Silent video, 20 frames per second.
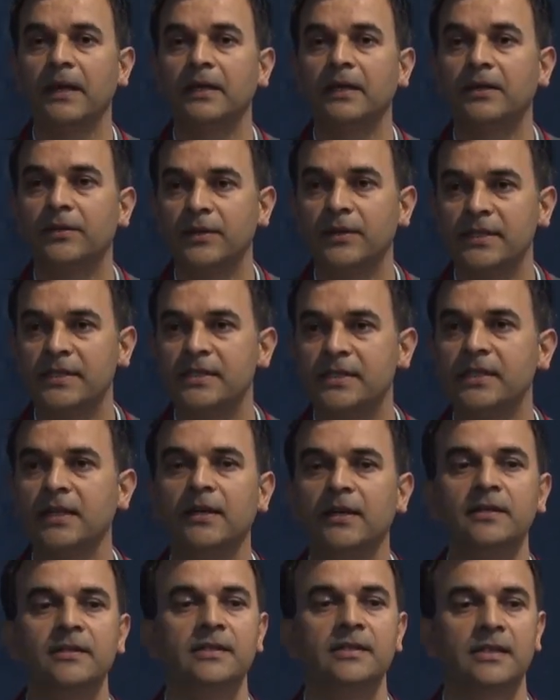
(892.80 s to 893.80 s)

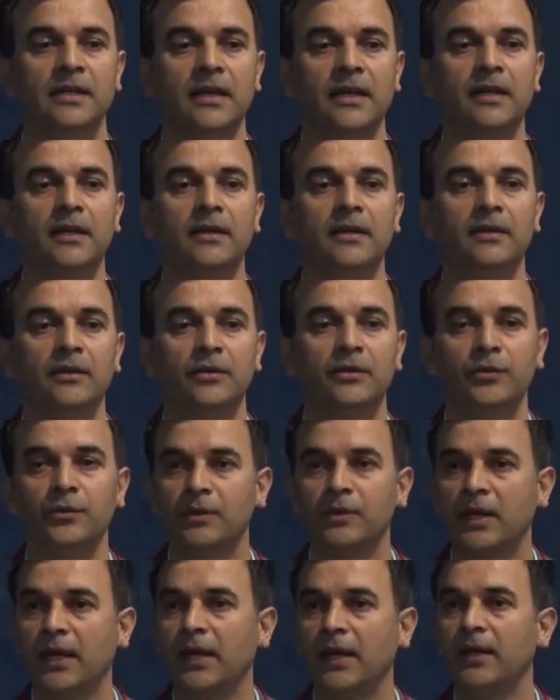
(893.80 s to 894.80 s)
Christians in
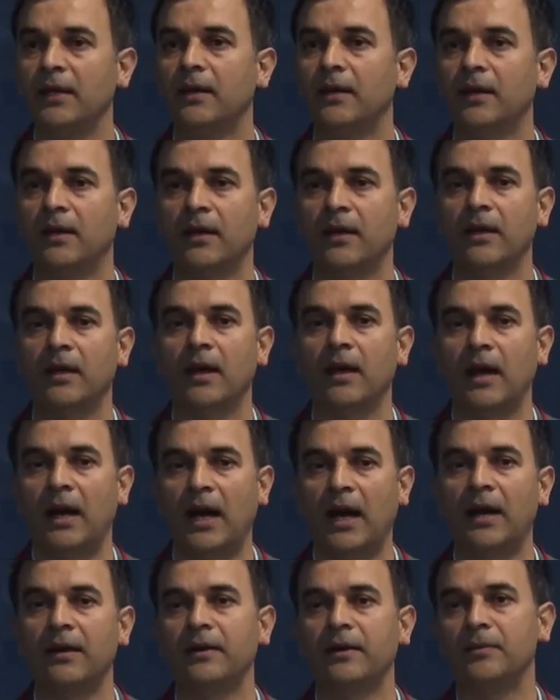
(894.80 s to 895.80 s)
UK
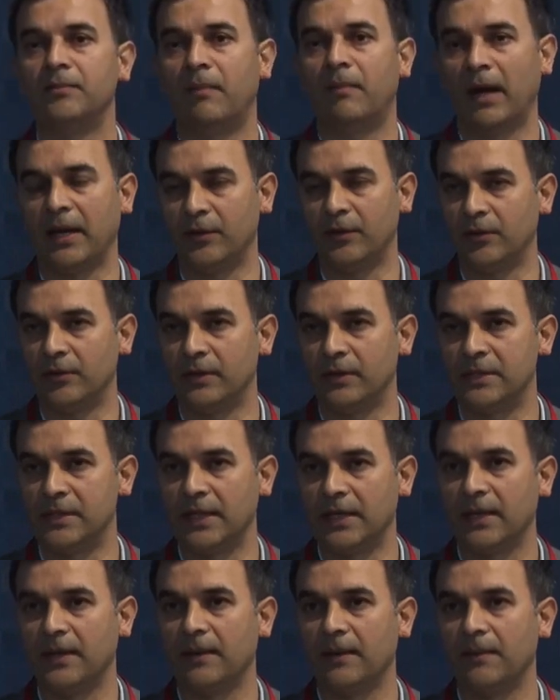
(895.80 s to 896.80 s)
are in
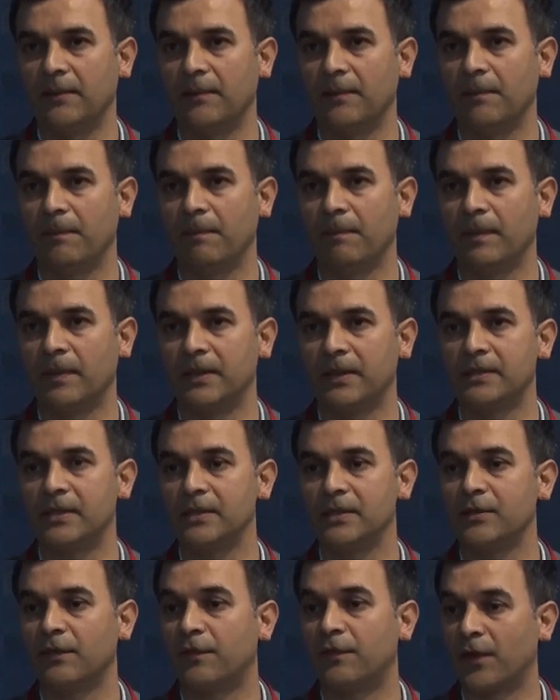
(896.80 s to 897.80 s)
minority. This
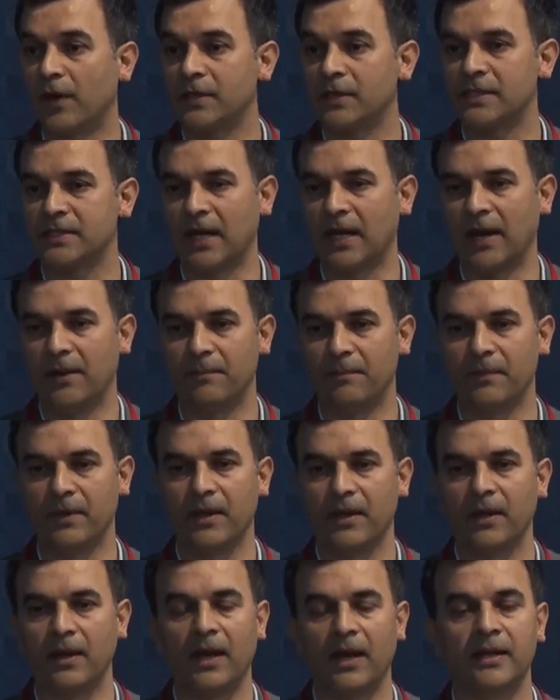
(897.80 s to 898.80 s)
is the first time.
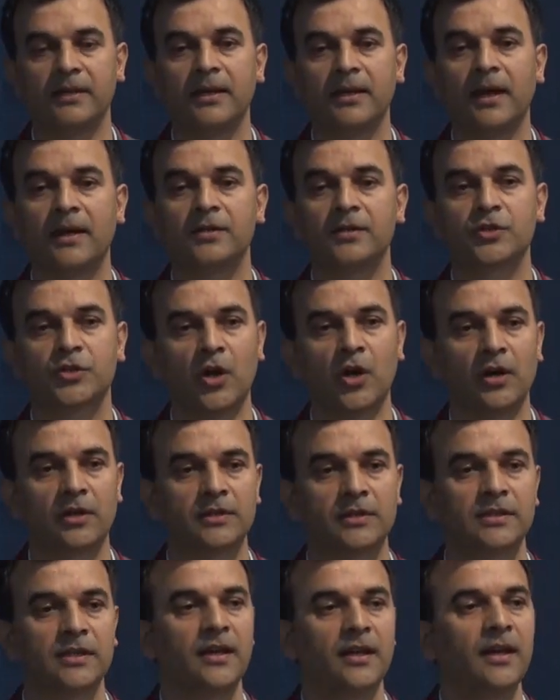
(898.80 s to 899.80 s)
And they are
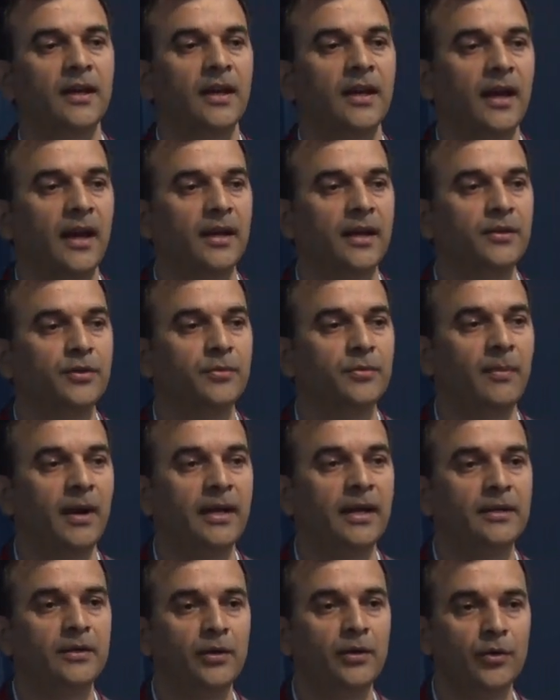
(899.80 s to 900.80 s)
shocked. And you
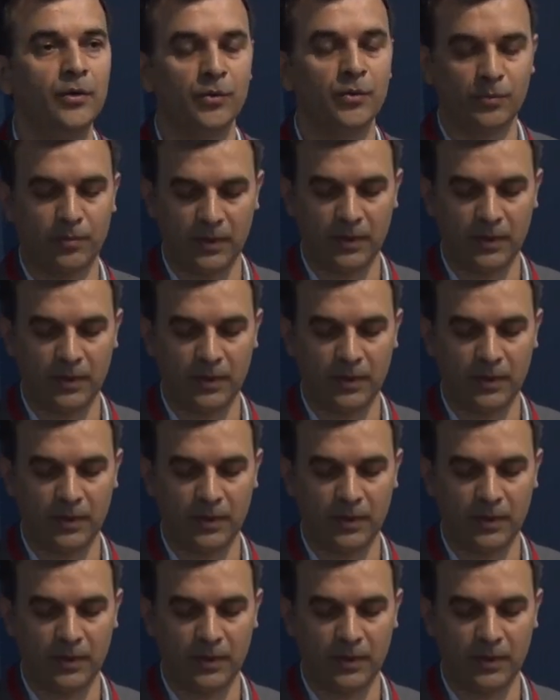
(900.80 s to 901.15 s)
might know